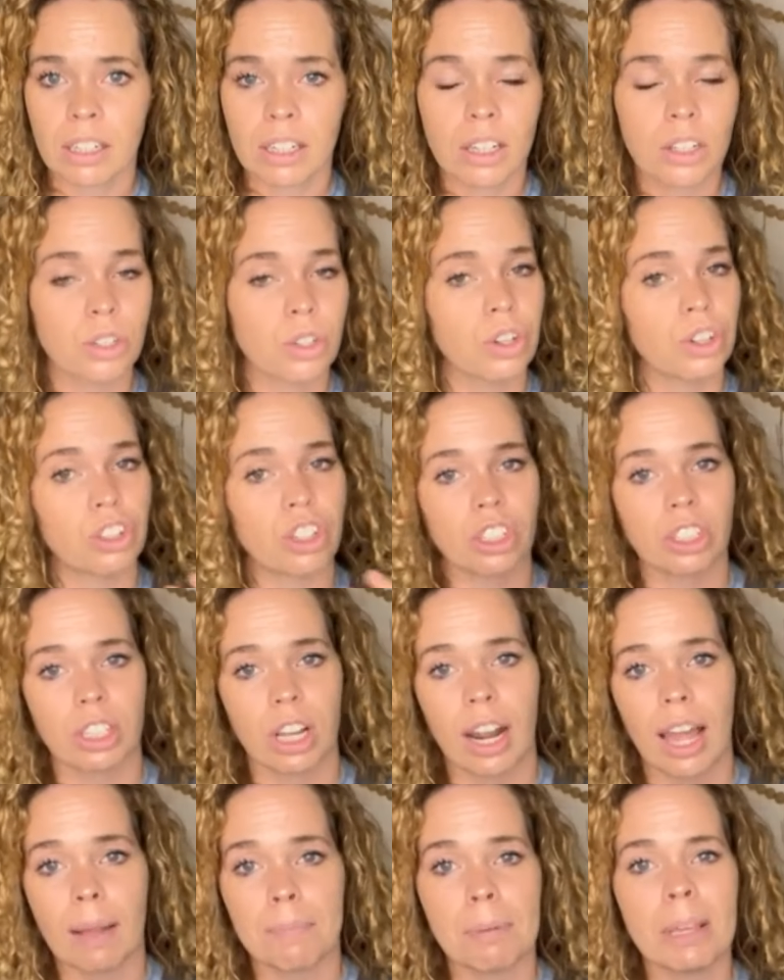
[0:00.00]
So you're just
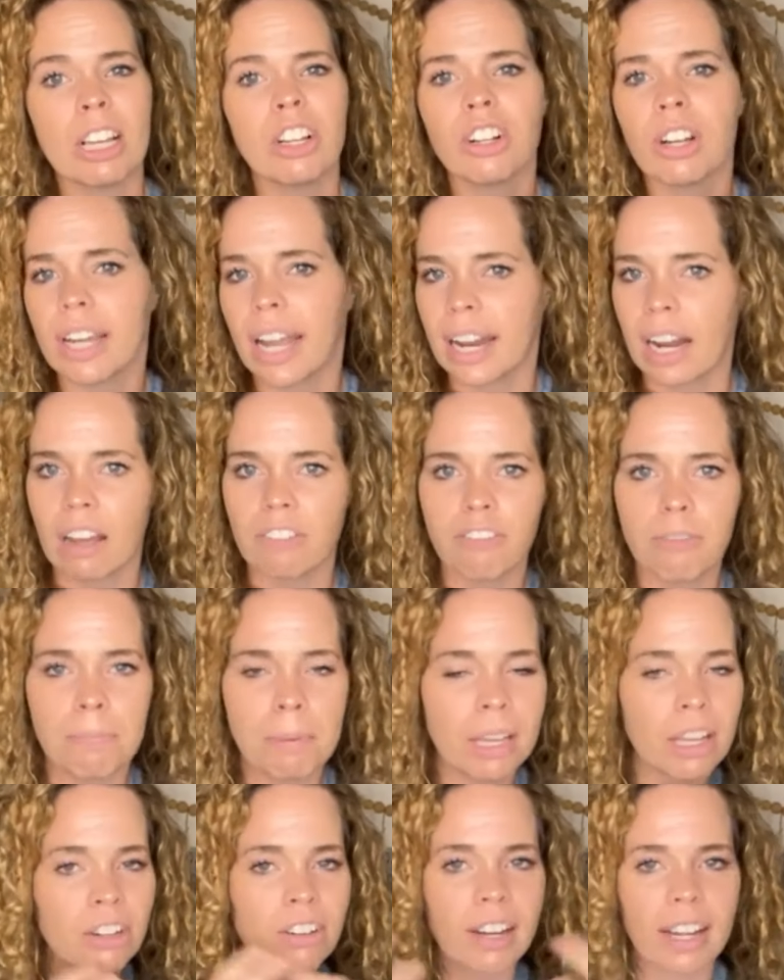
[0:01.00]
gonna, and be creative,
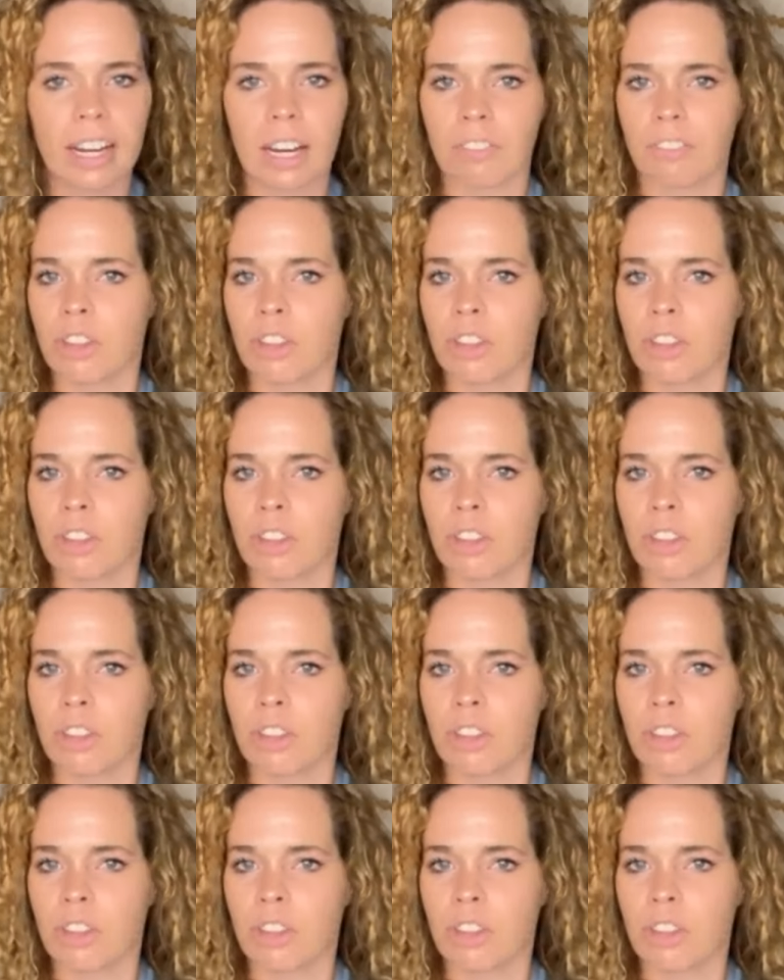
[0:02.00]
be creative.